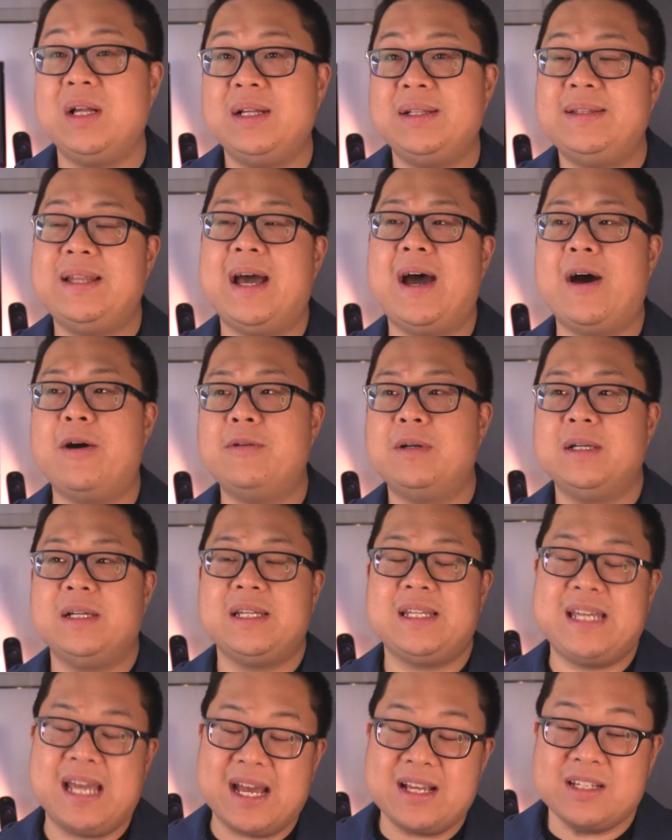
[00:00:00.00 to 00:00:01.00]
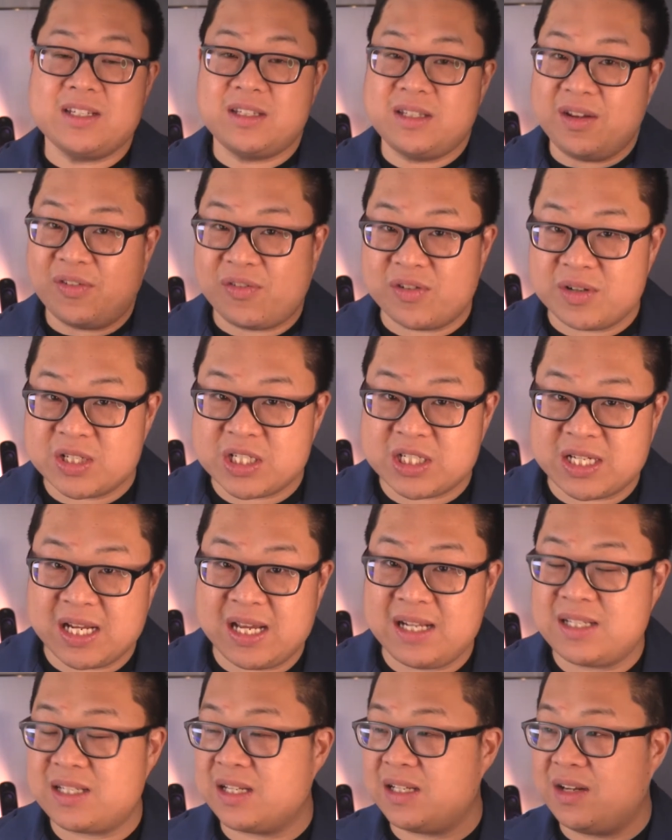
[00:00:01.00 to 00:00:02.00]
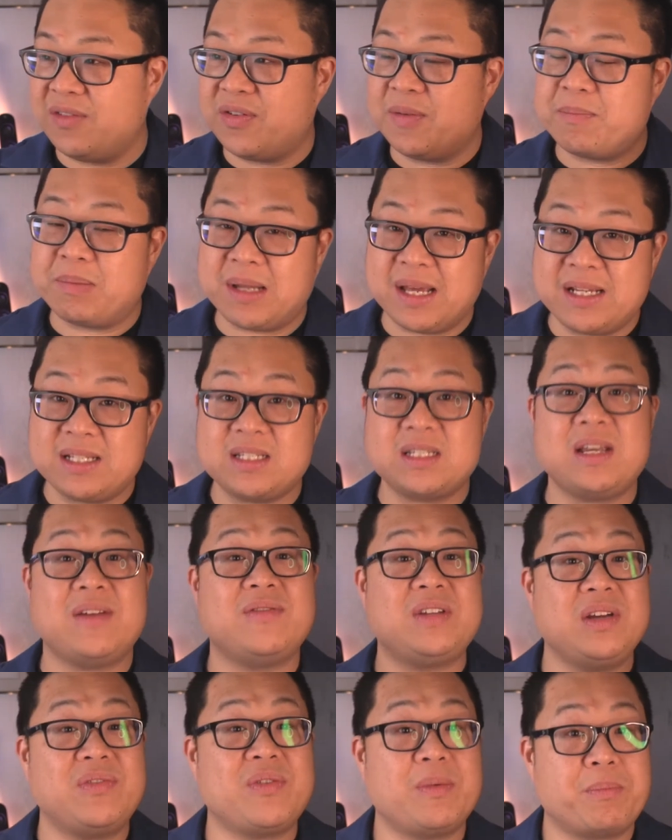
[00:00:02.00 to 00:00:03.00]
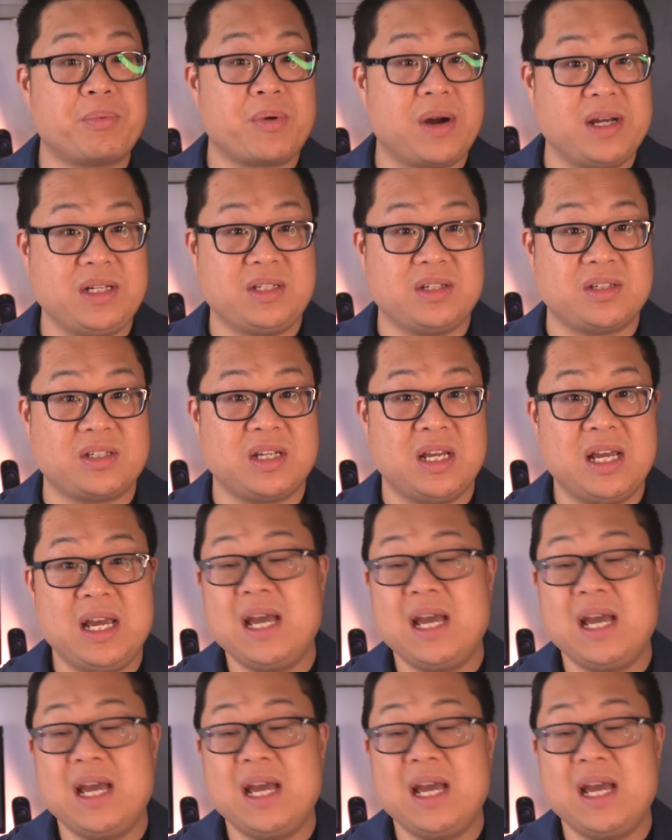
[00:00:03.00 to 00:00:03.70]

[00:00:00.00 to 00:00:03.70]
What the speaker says: now, yes, different states and different places have different prices.